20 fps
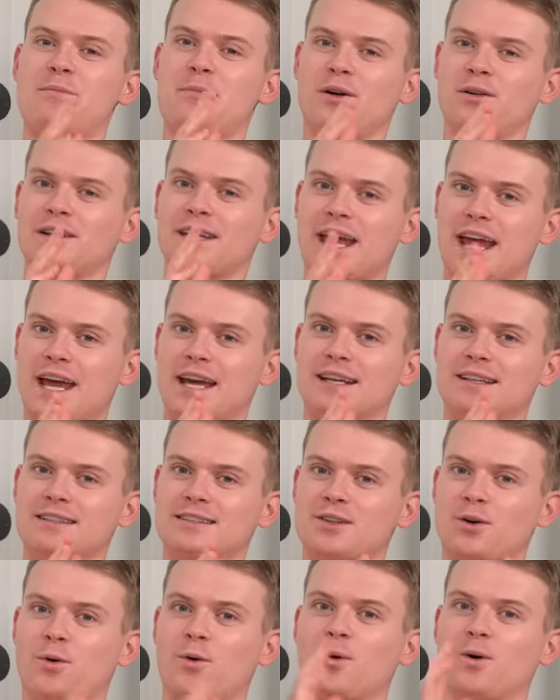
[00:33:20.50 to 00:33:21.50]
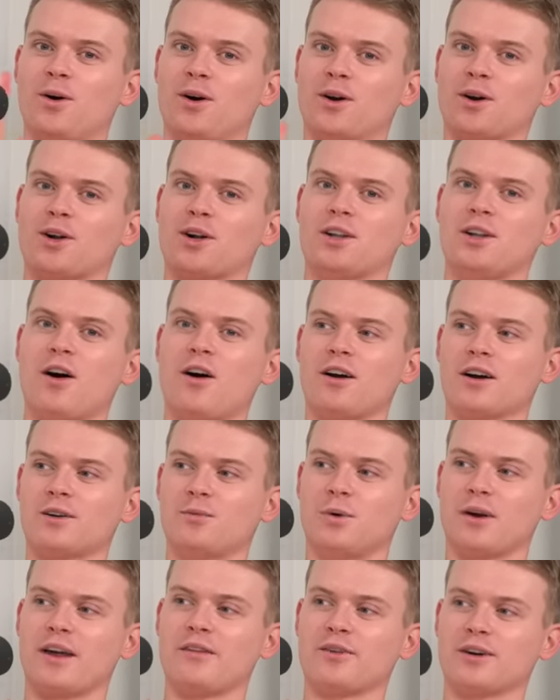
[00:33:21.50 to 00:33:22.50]
bolognese or Clark
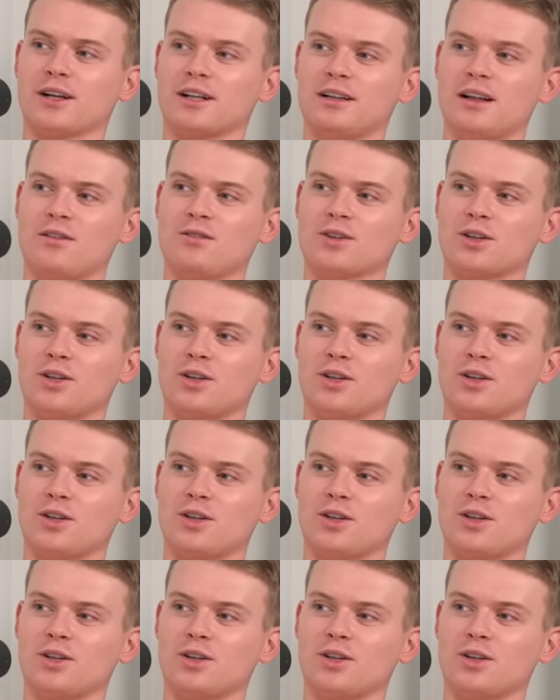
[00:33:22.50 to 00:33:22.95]
whatever Clunk